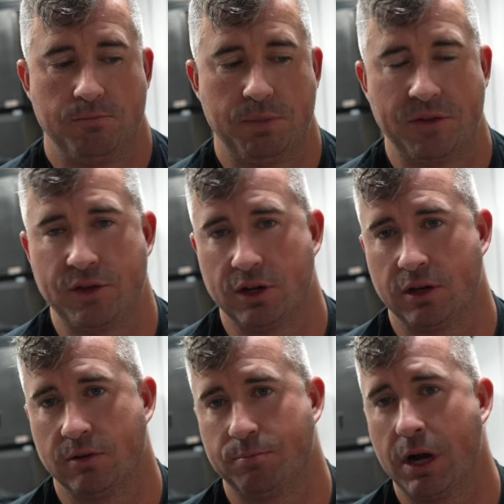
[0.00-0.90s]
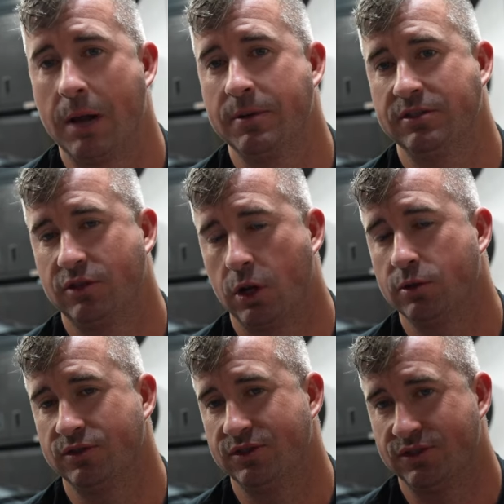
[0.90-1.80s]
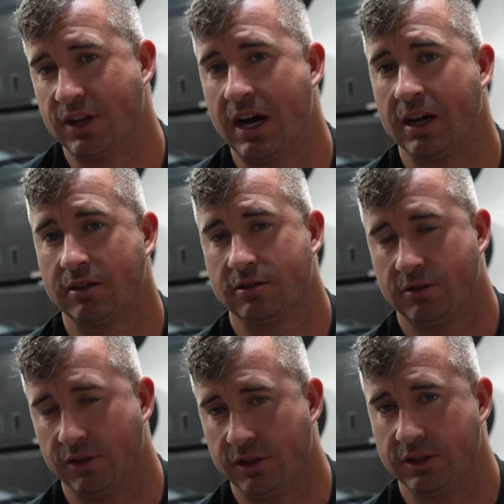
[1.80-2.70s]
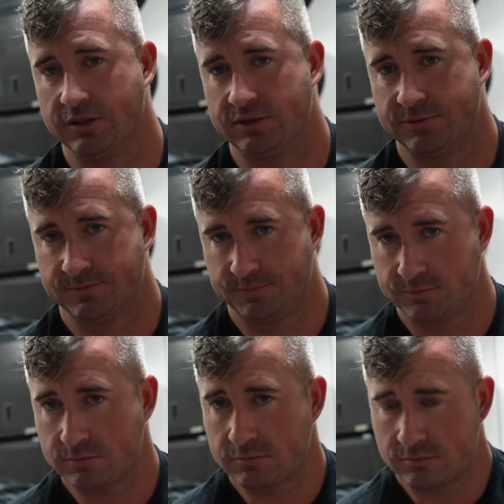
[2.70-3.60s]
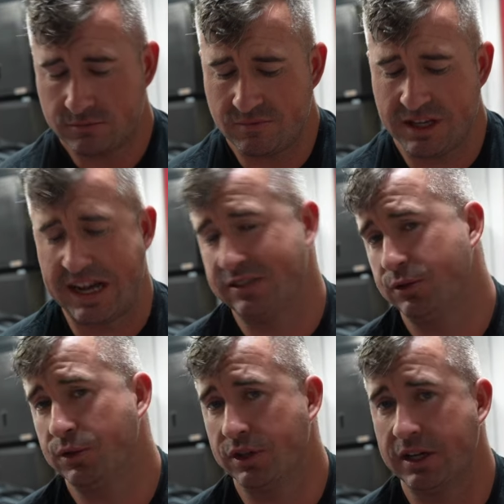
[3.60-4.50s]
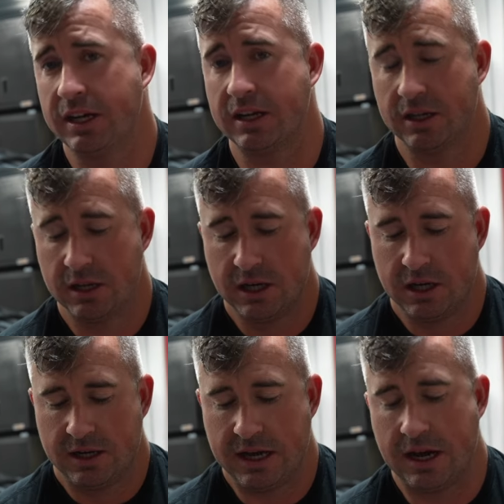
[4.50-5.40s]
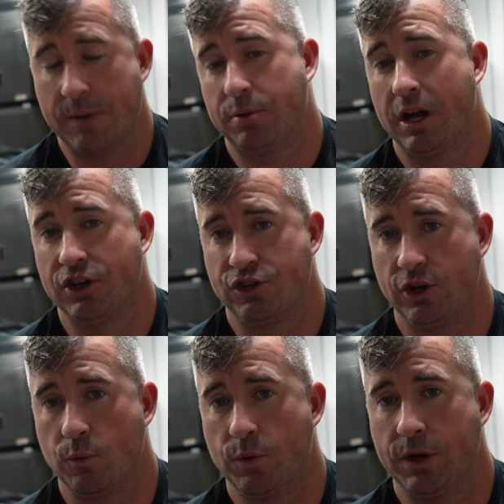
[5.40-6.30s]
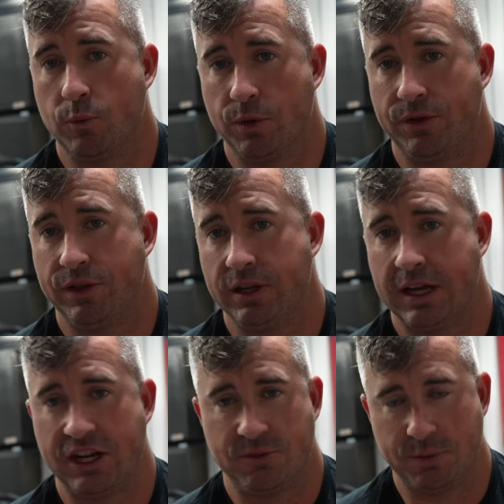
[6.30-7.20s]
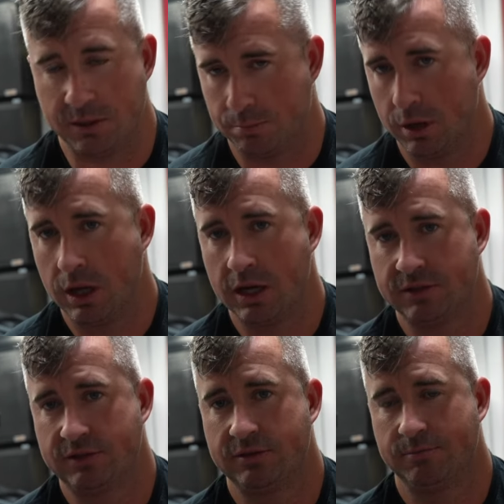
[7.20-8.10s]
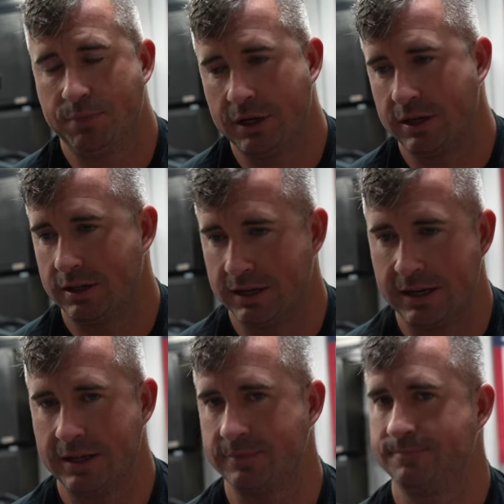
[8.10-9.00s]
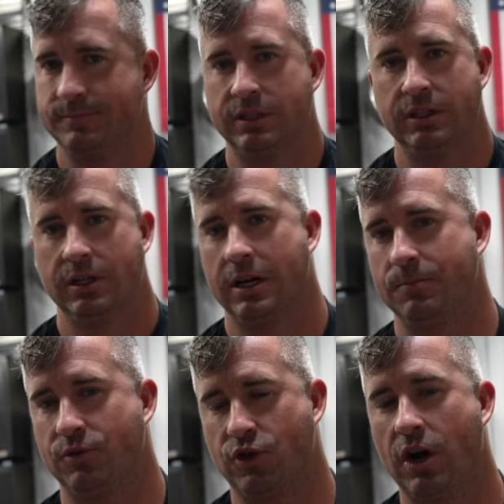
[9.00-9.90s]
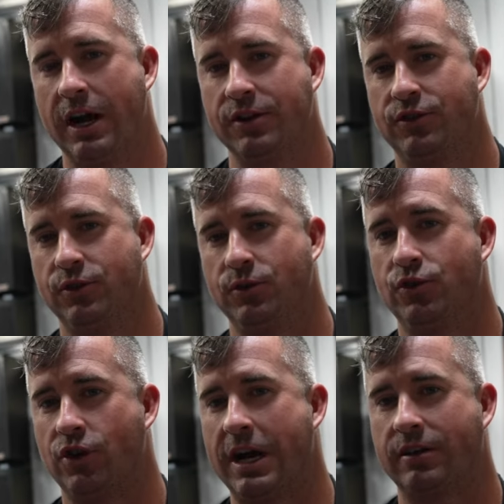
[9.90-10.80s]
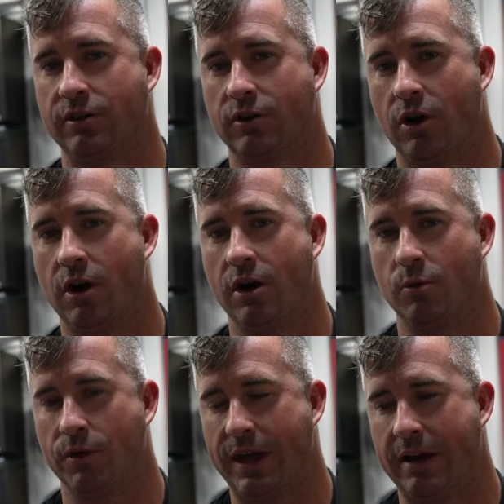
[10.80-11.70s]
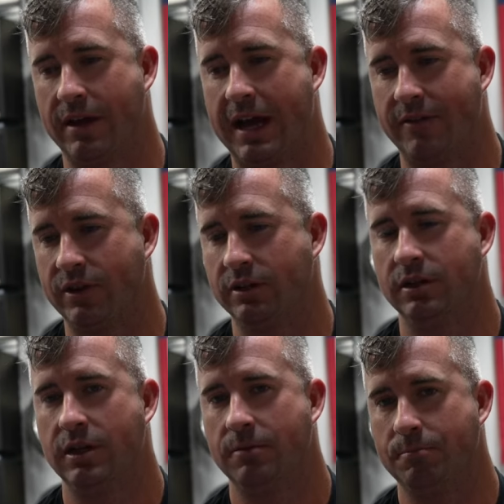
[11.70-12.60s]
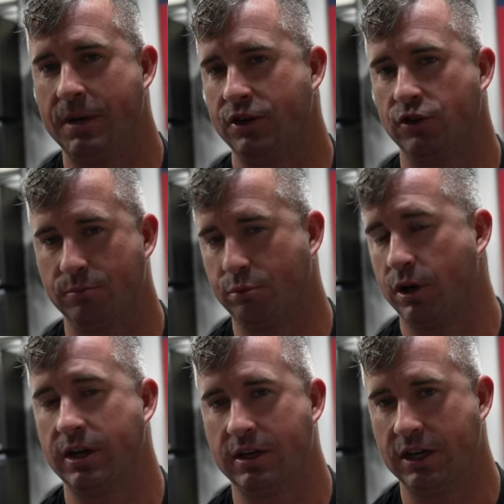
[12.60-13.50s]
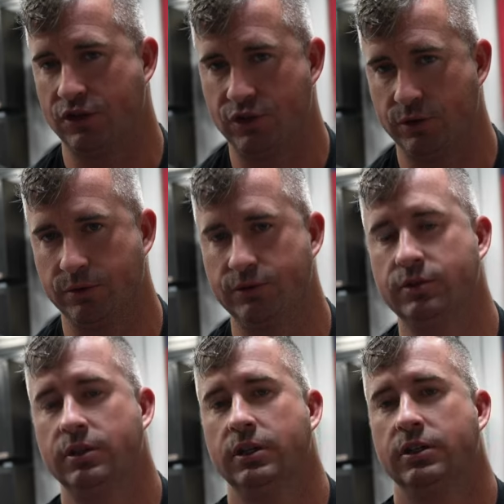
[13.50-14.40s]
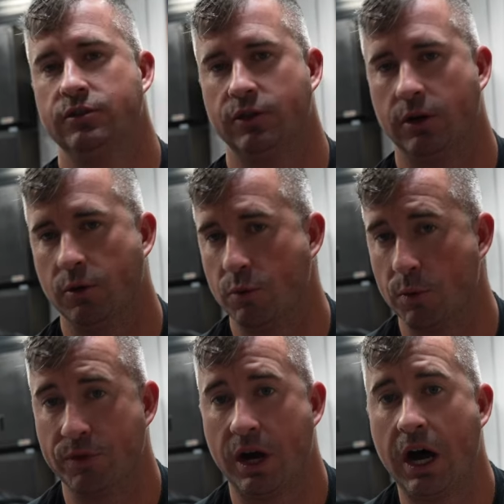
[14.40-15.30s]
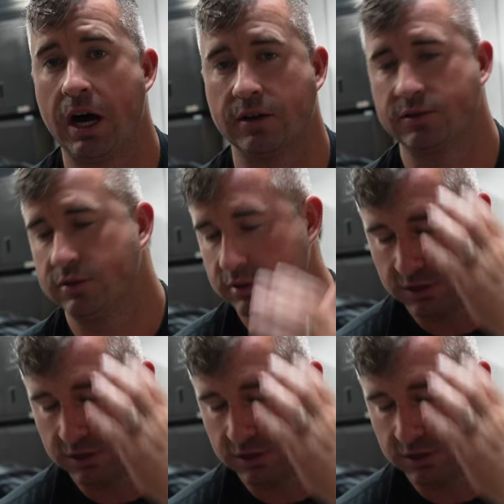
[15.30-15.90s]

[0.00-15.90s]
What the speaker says: but they're probably as close to stock to these as you can get. Now, I probably should have went with the HP Plus, but again, I'm trying to track the car without having major brake issues. So I went with the Hawks